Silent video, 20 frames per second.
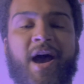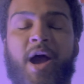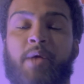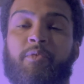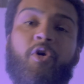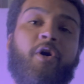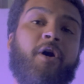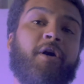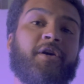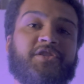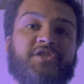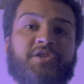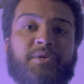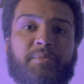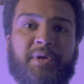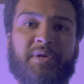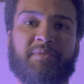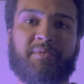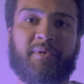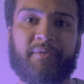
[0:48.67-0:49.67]
I will also
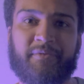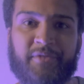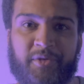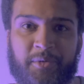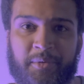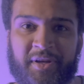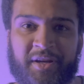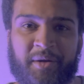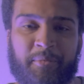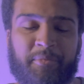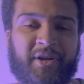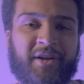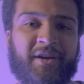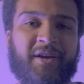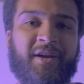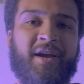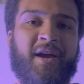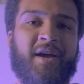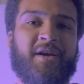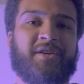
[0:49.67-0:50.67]
be reviewing a
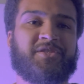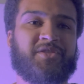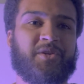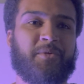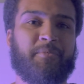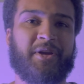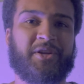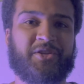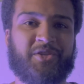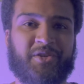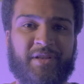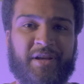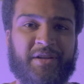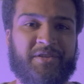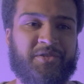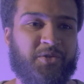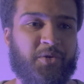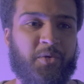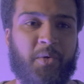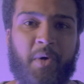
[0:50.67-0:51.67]
beer, so make sure
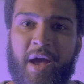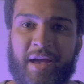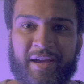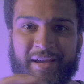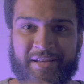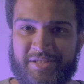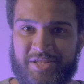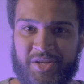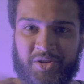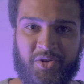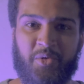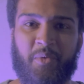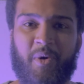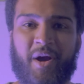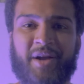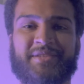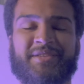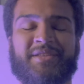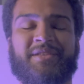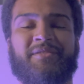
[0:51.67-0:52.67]
that you continue
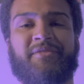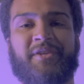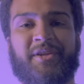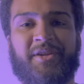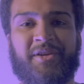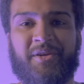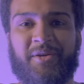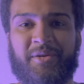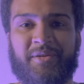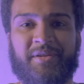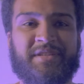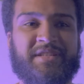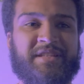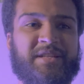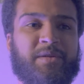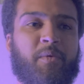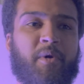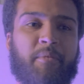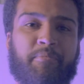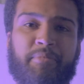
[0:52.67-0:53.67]
watching the video to
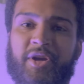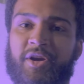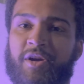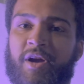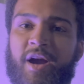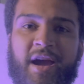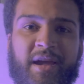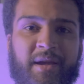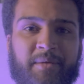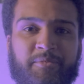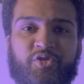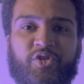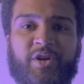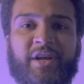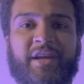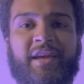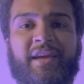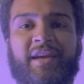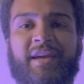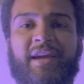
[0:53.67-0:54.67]
see what beer I am
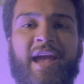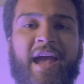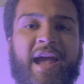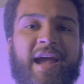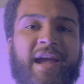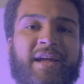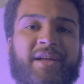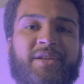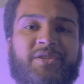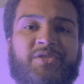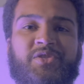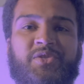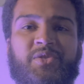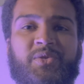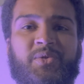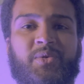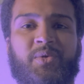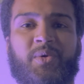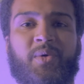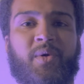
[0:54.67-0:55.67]
drinking and
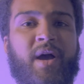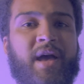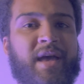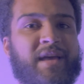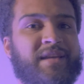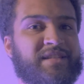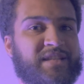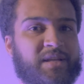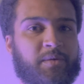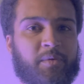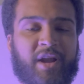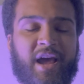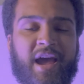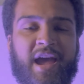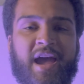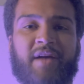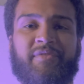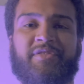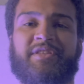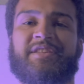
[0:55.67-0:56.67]
to see what I
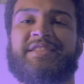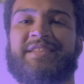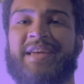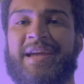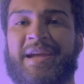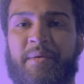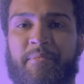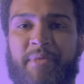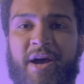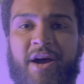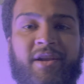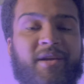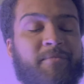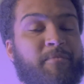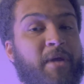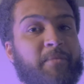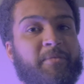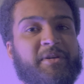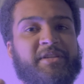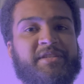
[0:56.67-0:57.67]
have to say about it.
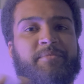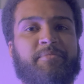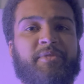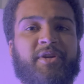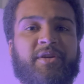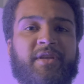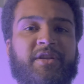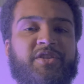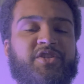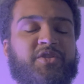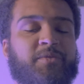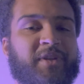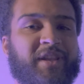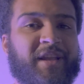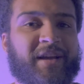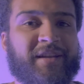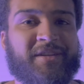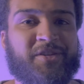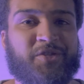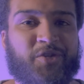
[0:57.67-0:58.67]
Maybe it's a beer that you would
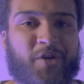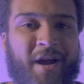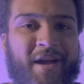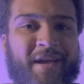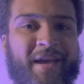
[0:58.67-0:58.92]
like to try